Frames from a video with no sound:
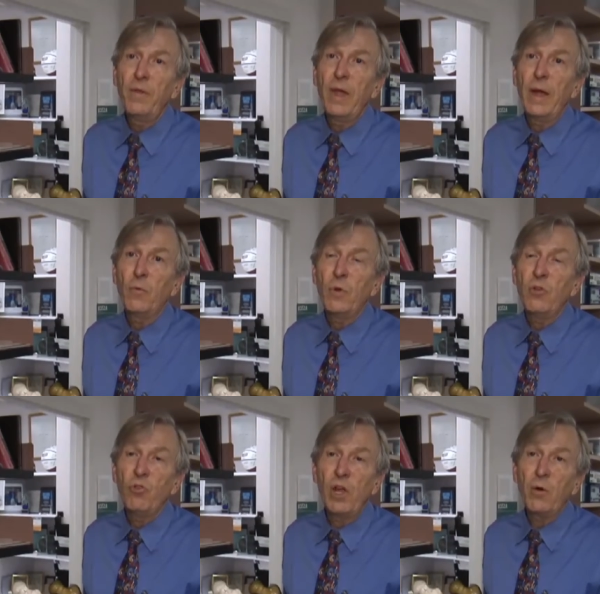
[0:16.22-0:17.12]
that
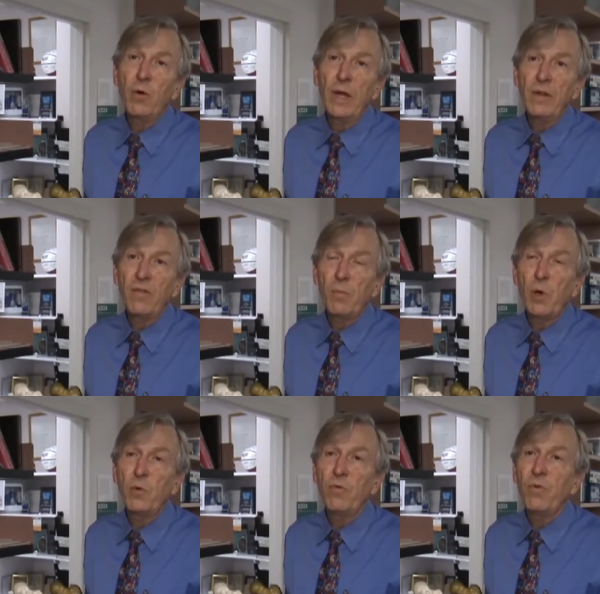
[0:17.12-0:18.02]
regenerates
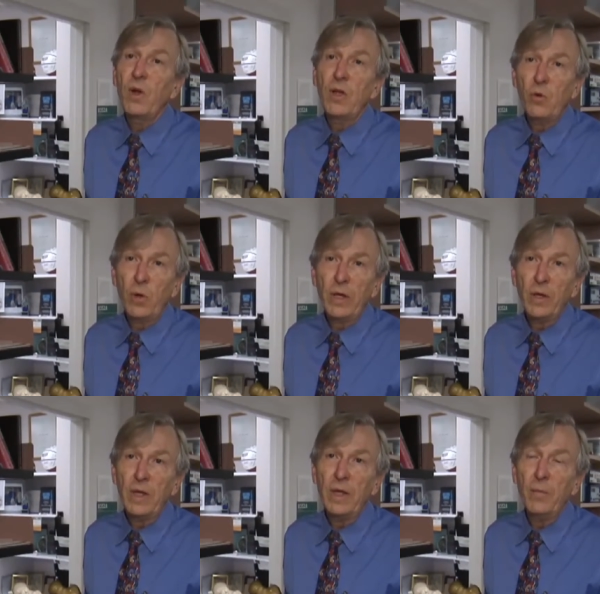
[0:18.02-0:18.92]
bone very
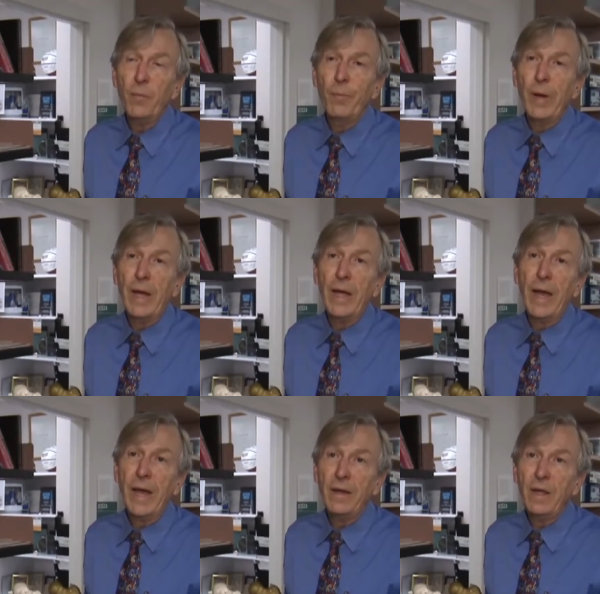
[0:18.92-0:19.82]
quickly by
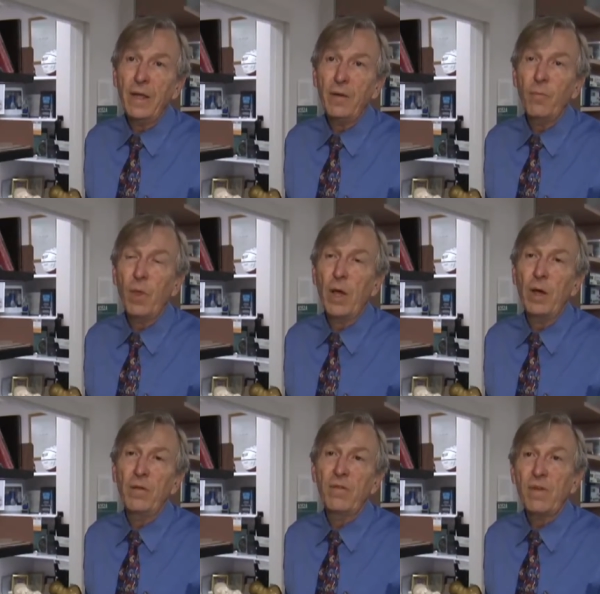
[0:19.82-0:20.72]
adding
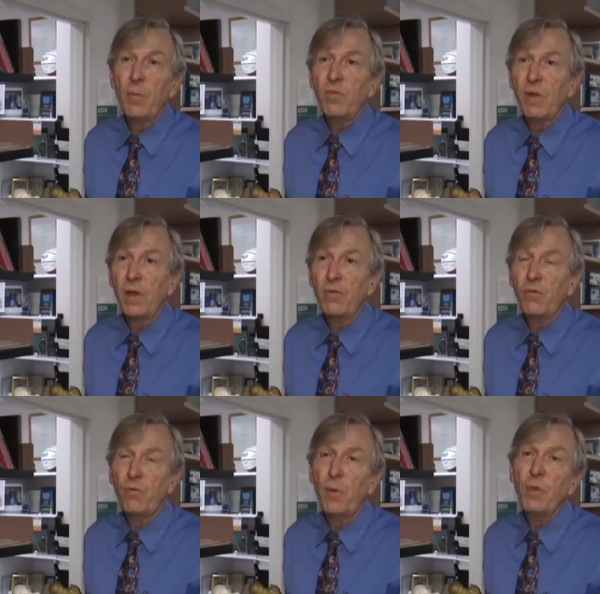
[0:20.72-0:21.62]
uh, stem cells
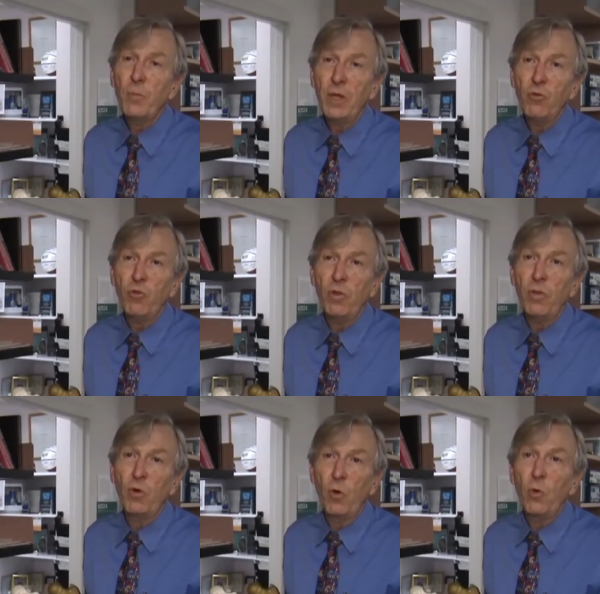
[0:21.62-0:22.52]
from the patient,
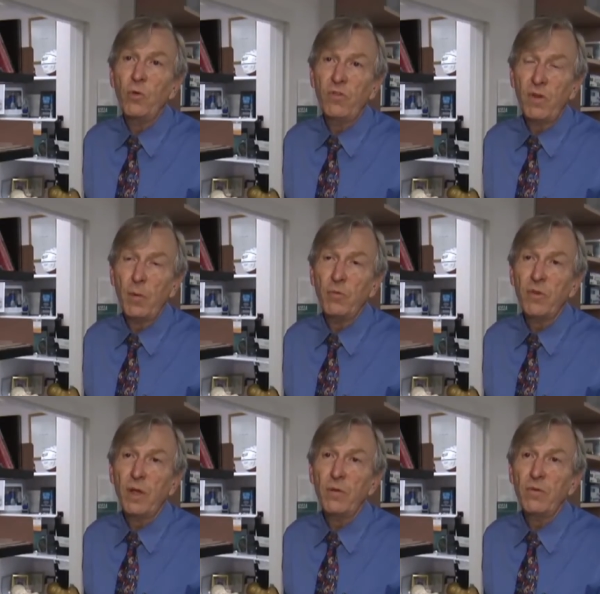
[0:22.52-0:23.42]
their own stem
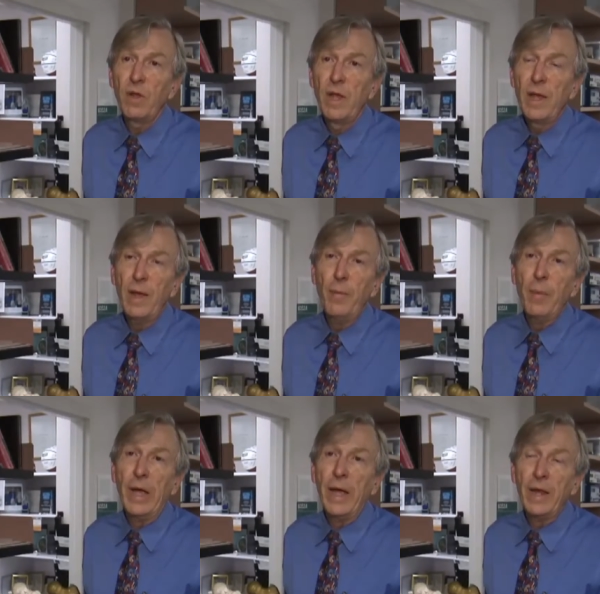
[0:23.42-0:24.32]
cells, and
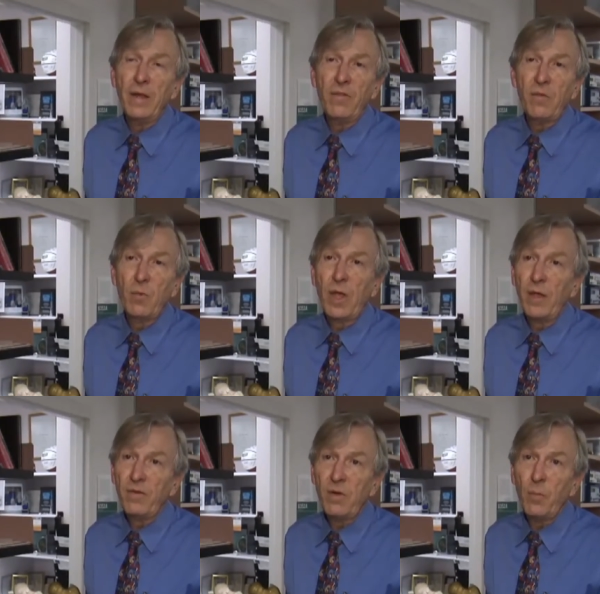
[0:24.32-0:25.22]
by adding some
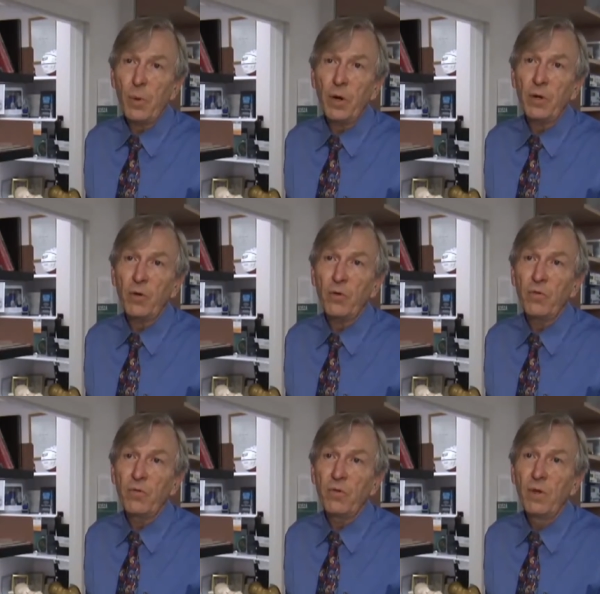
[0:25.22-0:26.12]
calcium
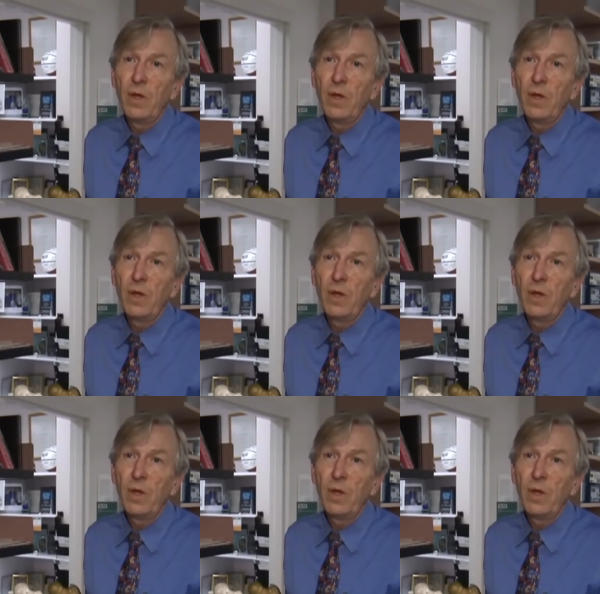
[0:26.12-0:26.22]
particles